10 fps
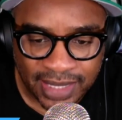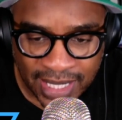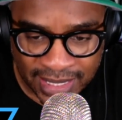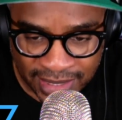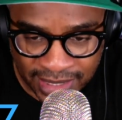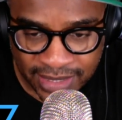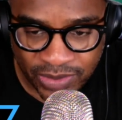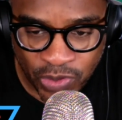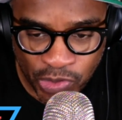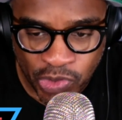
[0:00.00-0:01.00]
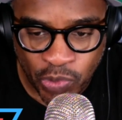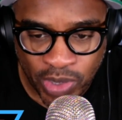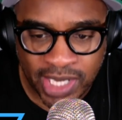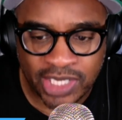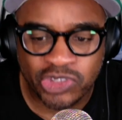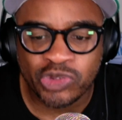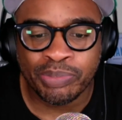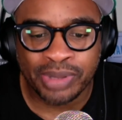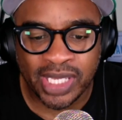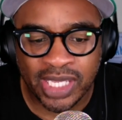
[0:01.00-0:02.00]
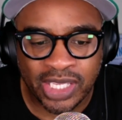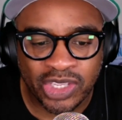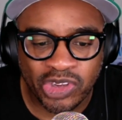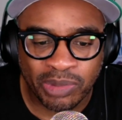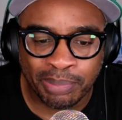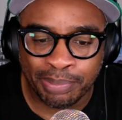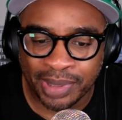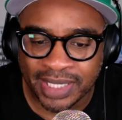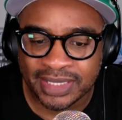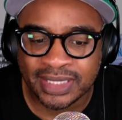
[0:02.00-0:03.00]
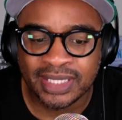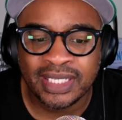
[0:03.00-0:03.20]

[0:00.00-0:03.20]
and get on your way to being your best